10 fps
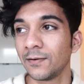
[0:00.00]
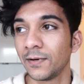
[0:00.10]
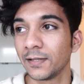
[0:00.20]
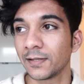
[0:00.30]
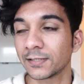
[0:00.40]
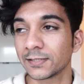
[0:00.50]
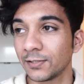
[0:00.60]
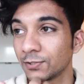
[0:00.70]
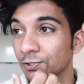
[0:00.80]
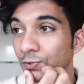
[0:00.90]
Wait, that
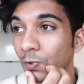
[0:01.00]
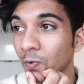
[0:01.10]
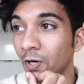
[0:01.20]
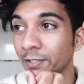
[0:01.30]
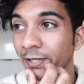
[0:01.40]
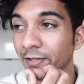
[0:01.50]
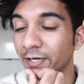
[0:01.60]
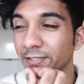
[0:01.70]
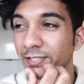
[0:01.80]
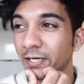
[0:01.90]
sounds so wrong now
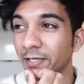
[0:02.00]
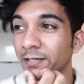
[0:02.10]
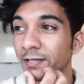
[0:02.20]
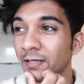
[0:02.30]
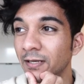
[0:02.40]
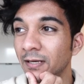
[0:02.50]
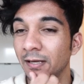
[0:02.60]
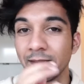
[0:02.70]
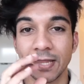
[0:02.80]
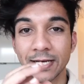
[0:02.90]
that I said it.
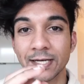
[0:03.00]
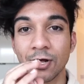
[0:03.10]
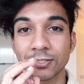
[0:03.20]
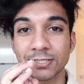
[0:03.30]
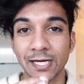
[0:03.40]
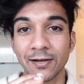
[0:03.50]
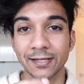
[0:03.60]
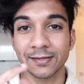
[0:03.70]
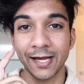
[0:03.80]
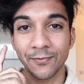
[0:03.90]
That did not sound
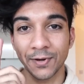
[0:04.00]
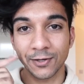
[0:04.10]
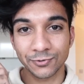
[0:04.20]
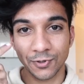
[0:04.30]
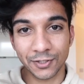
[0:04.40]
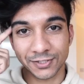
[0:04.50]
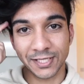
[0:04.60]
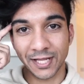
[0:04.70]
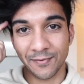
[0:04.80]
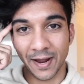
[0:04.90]
like that when I was
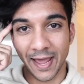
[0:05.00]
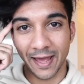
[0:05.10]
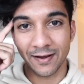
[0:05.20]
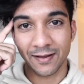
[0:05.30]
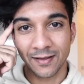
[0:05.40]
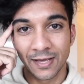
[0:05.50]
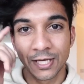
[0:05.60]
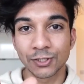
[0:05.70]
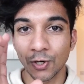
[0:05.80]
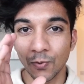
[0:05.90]
rehearsing it in my head.
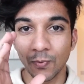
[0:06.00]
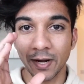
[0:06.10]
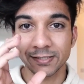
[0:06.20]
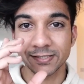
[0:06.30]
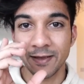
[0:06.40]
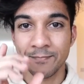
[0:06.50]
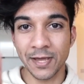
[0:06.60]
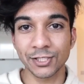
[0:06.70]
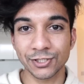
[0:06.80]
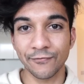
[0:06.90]
So when I say
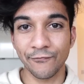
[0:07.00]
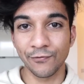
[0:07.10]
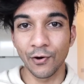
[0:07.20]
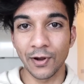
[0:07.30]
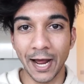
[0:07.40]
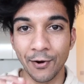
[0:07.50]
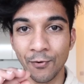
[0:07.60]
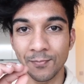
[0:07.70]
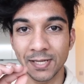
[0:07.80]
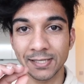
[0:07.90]
make shit float, I
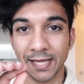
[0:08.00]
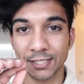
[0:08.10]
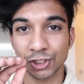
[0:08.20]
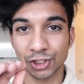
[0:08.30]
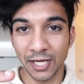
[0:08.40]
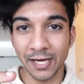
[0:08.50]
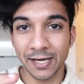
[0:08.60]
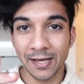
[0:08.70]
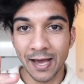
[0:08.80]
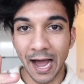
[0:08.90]
don't mean like
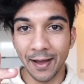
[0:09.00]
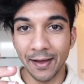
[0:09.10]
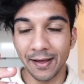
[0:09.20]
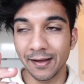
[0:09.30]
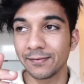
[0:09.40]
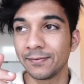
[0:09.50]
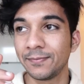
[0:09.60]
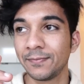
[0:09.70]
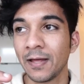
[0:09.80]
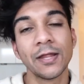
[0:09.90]
shit.
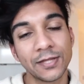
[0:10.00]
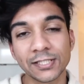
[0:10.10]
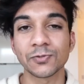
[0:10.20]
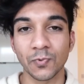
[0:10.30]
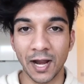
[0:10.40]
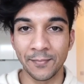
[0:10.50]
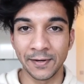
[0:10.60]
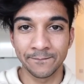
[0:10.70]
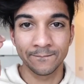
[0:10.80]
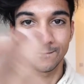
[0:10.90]
This is what I mean.